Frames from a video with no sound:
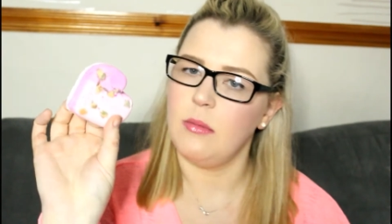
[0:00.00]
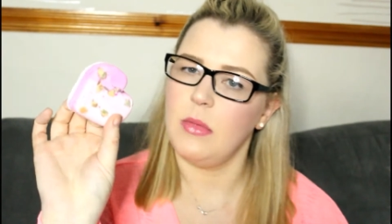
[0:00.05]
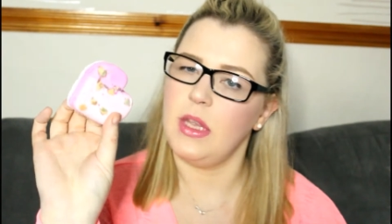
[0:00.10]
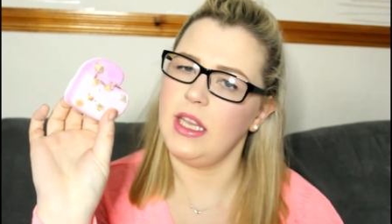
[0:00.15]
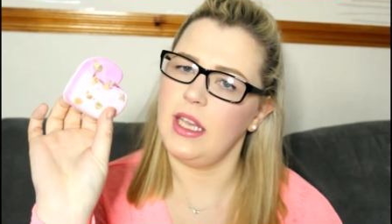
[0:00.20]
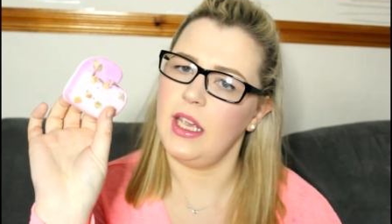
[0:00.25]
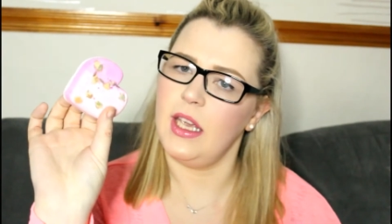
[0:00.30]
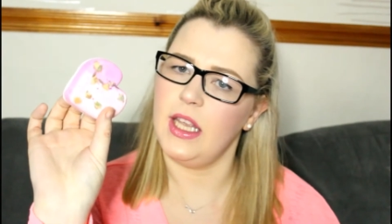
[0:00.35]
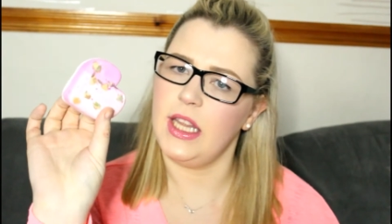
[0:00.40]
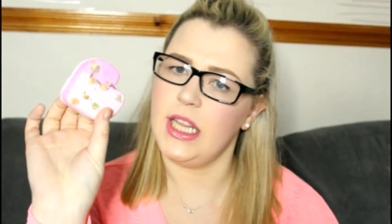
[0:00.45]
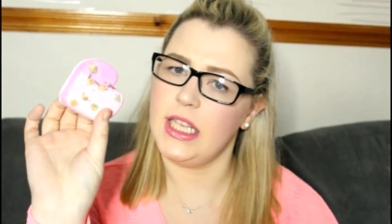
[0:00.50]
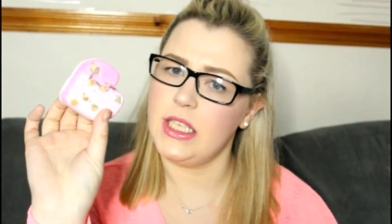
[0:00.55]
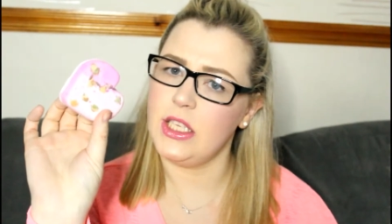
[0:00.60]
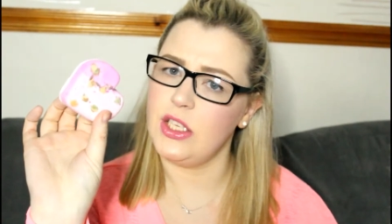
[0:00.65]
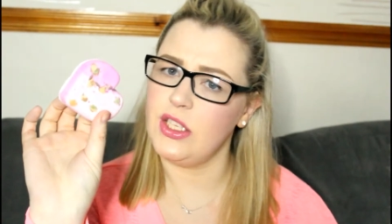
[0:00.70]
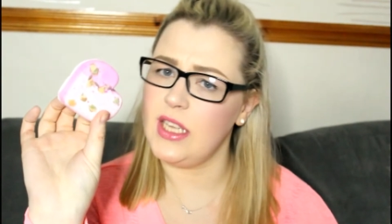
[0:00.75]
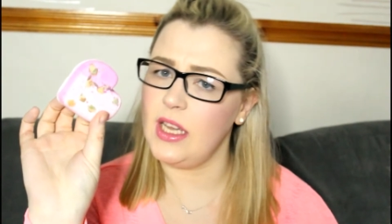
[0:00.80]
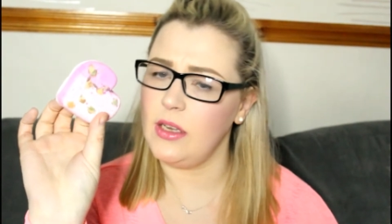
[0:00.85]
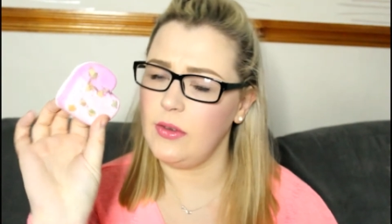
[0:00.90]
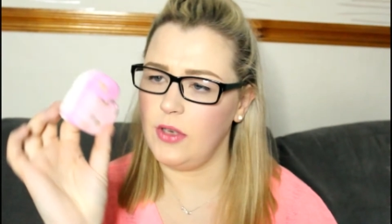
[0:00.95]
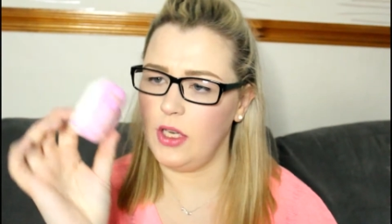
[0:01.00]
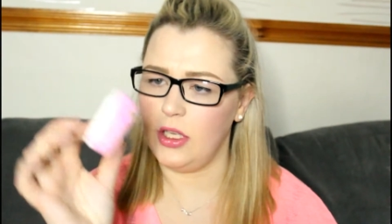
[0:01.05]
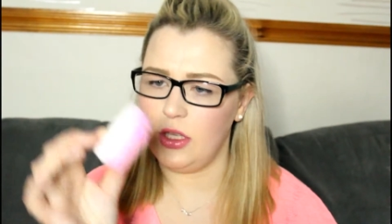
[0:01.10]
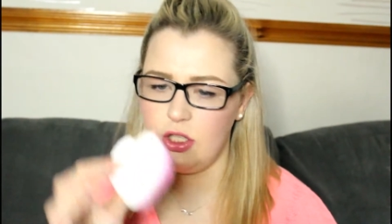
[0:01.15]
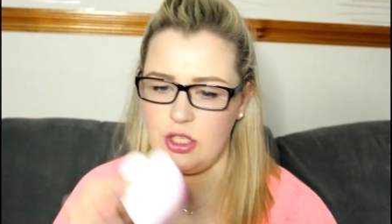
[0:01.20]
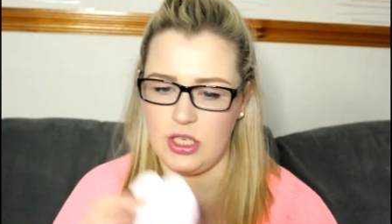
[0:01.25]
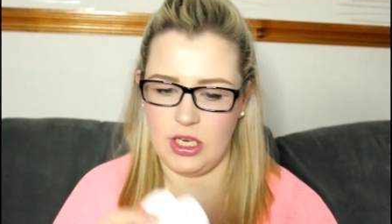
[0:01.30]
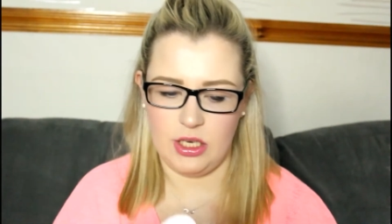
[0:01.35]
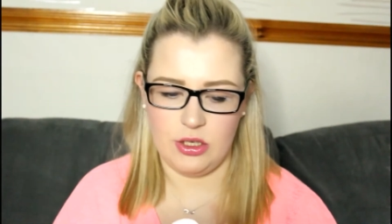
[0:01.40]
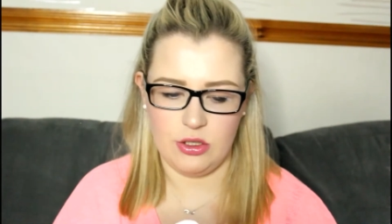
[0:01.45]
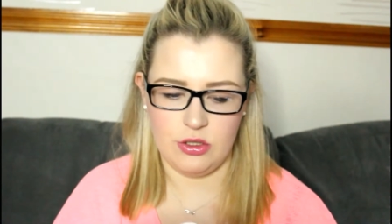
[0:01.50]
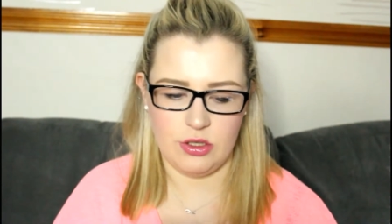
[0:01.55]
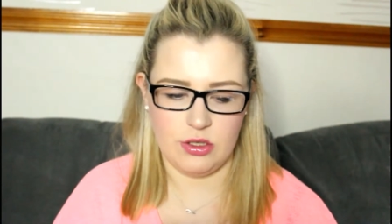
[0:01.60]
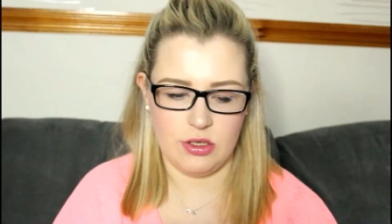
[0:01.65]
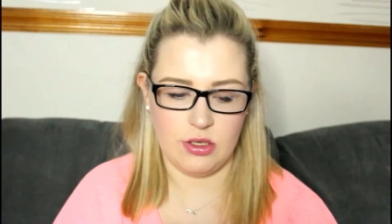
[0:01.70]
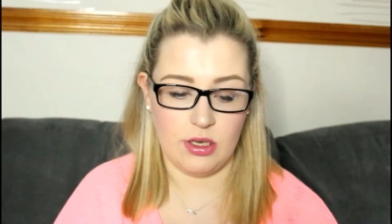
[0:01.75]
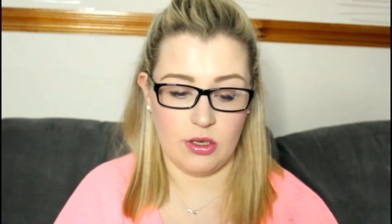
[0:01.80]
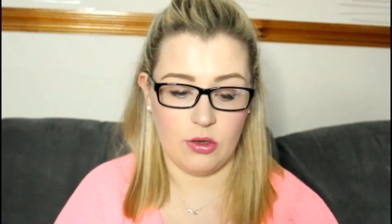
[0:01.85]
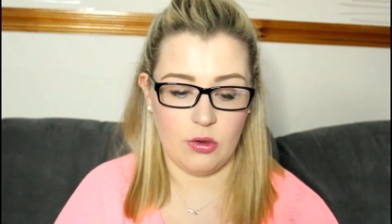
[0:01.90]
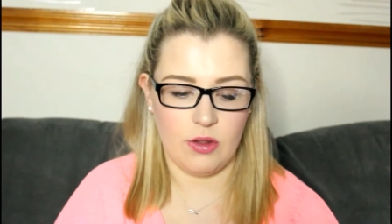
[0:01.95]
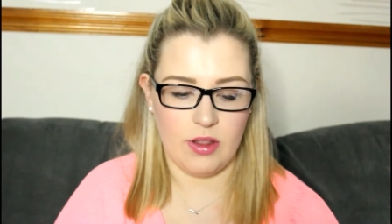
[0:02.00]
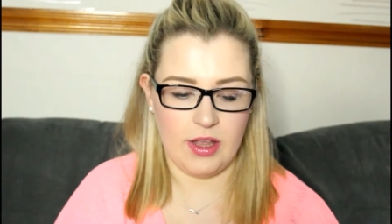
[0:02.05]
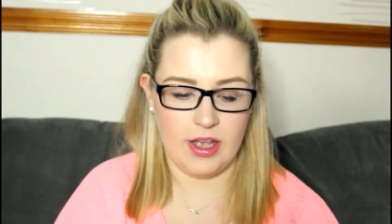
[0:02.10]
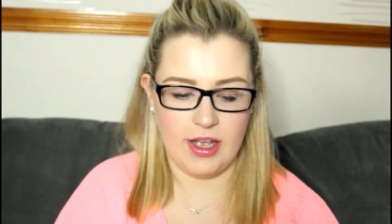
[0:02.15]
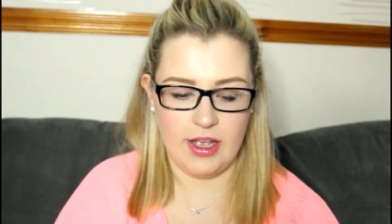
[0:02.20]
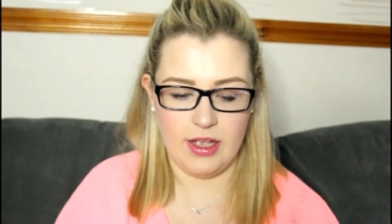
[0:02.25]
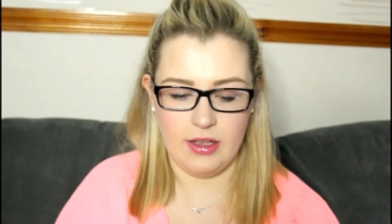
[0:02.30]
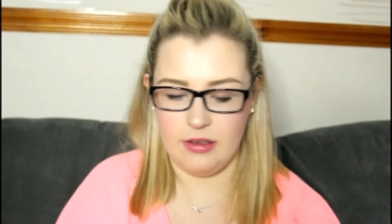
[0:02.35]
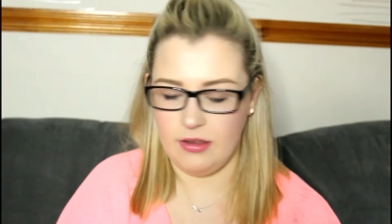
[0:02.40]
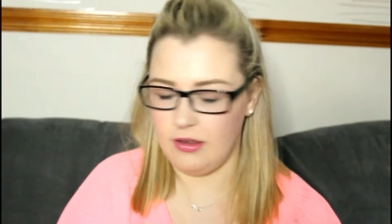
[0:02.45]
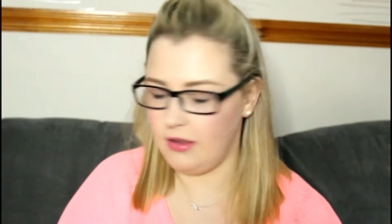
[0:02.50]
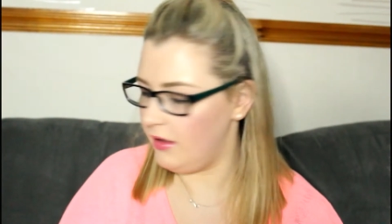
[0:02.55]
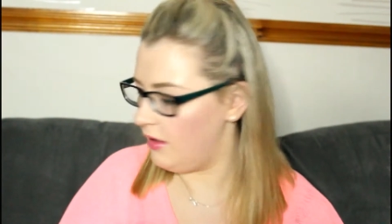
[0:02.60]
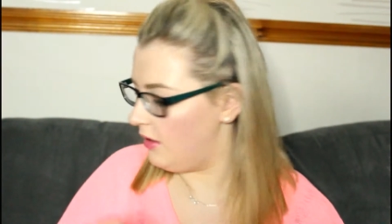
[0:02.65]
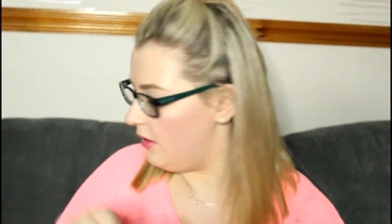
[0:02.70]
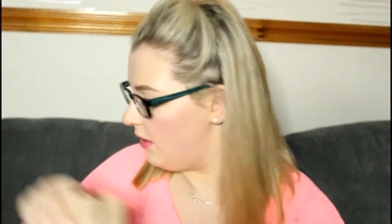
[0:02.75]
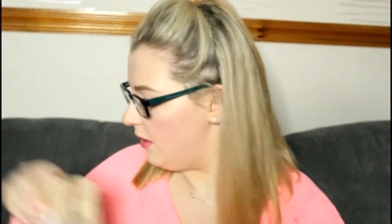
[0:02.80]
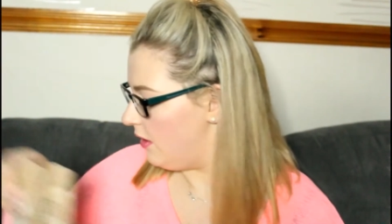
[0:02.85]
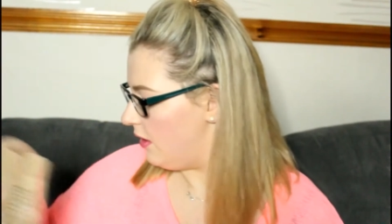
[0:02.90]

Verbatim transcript: Yeah, this has definitely changed, so I got that.